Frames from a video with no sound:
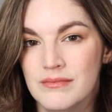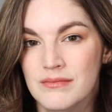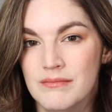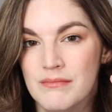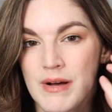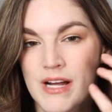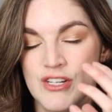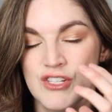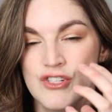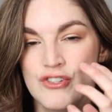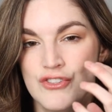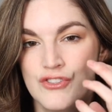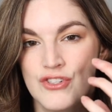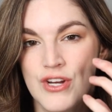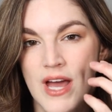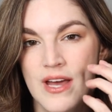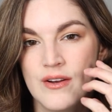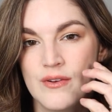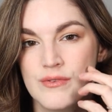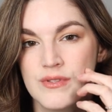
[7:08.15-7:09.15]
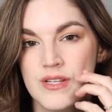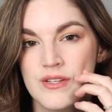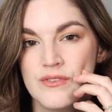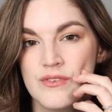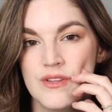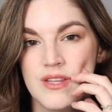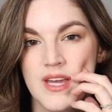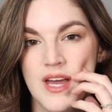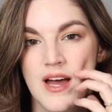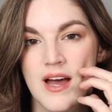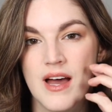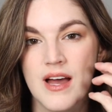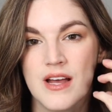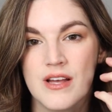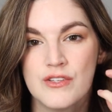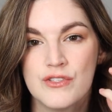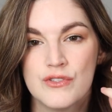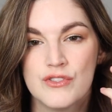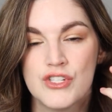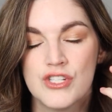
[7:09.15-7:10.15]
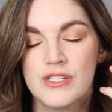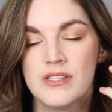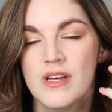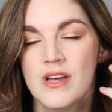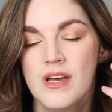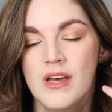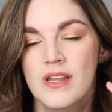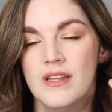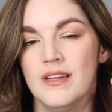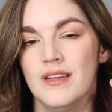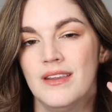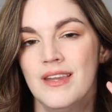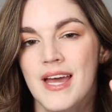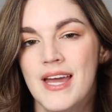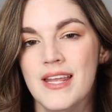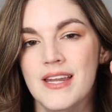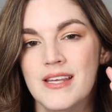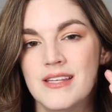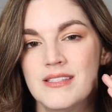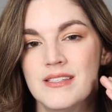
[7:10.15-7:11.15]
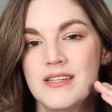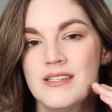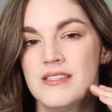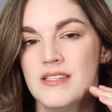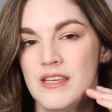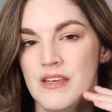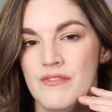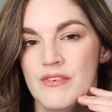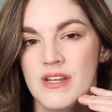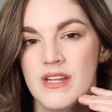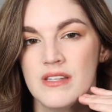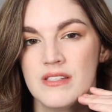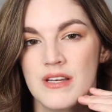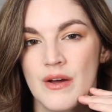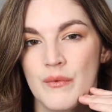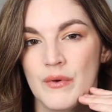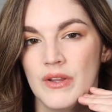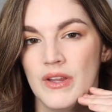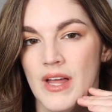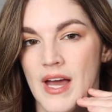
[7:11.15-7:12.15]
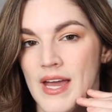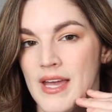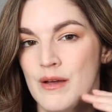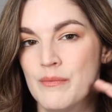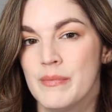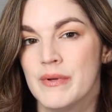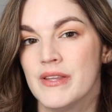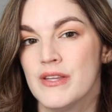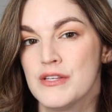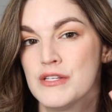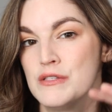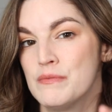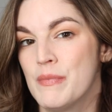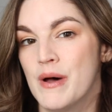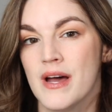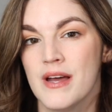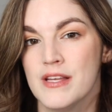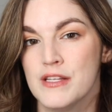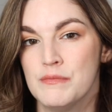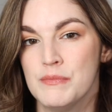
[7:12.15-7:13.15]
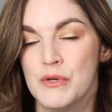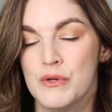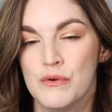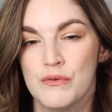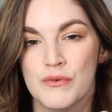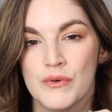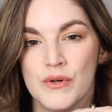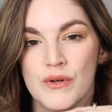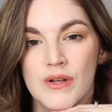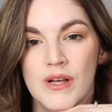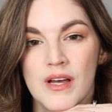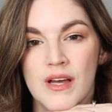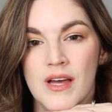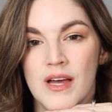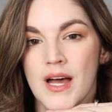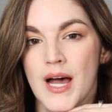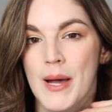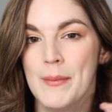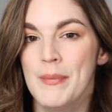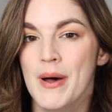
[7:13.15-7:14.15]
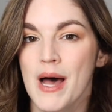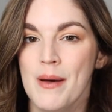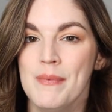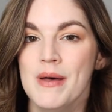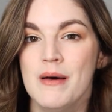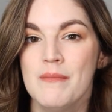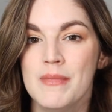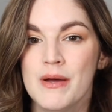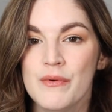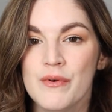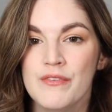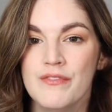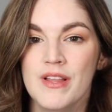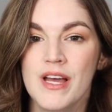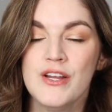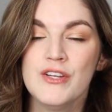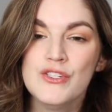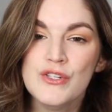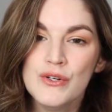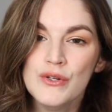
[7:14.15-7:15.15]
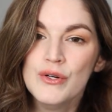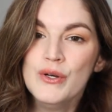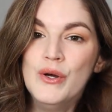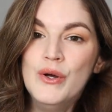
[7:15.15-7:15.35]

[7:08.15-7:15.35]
much shadows under the eyes or just light isn't as even as I would like, but the spot is beautiful. Pop out my reflector,